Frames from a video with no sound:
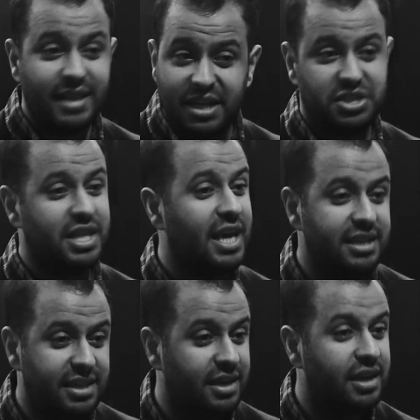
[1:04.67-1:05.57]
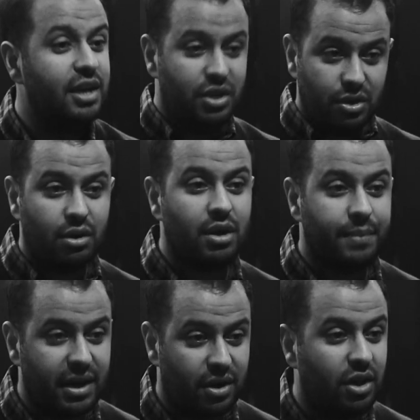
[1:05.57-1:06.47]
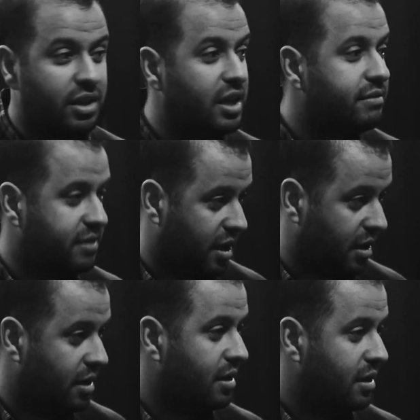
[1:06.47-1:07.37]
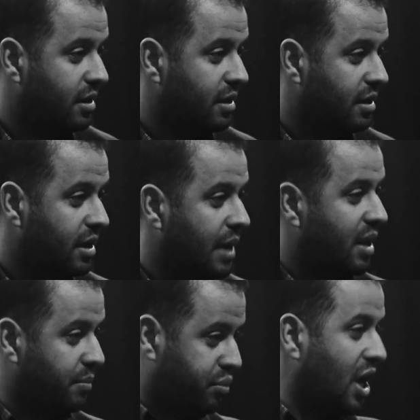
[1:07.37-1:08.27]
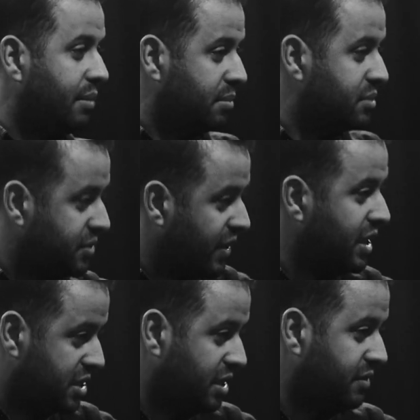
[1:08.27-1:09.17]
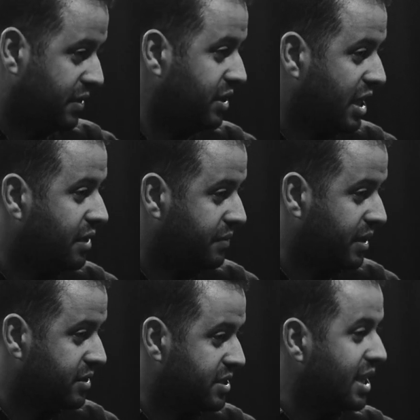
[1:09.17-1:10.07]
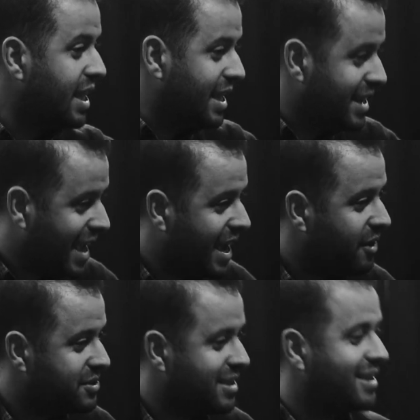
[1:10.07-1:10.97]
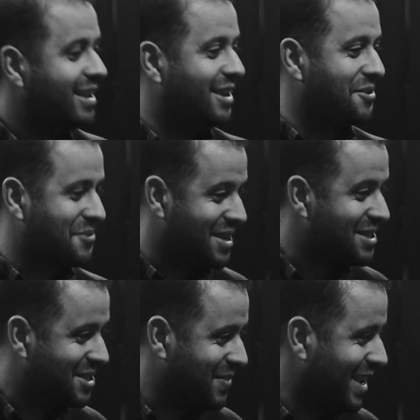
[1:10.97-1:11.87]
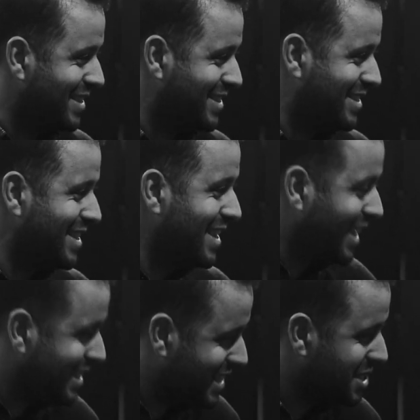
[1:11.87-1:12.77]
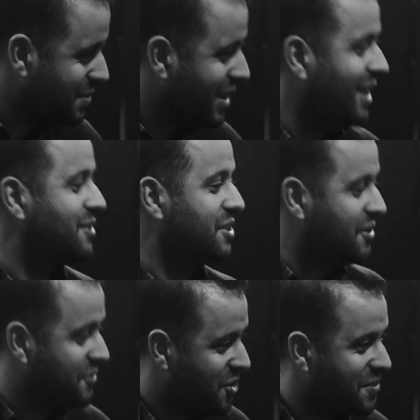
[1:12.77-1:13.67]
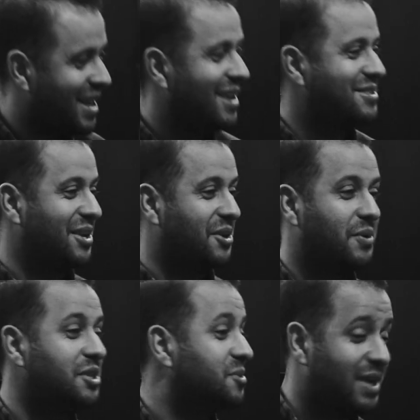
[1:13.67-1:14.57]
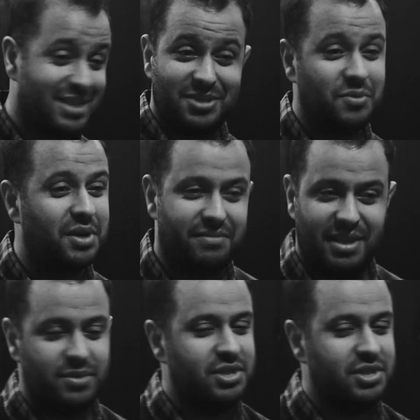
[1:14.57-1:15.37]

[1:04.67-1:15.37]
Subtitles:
That's the idea. You heard about it all evening, about problems facing Philadelphians, and housing and green space, accessible housing, affordable housing, and green space is one of them.